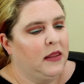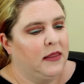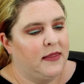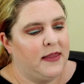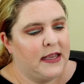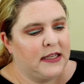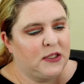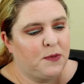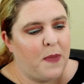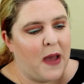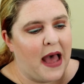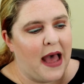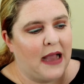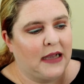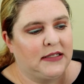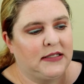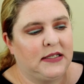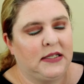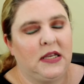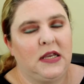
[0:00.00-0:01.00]
This
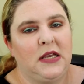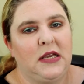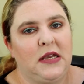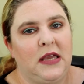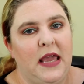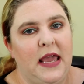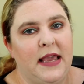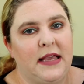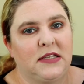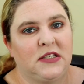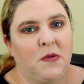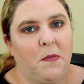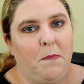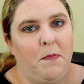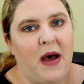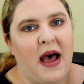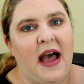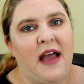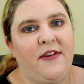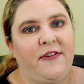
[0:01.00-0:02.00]
box is
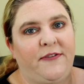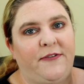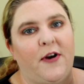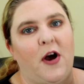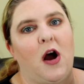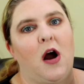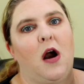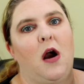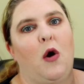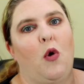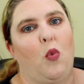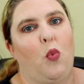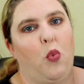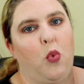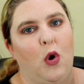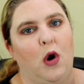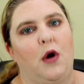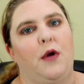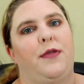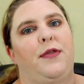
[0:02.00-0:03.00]
by far
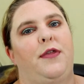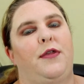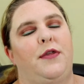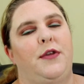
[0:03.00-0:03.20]
worth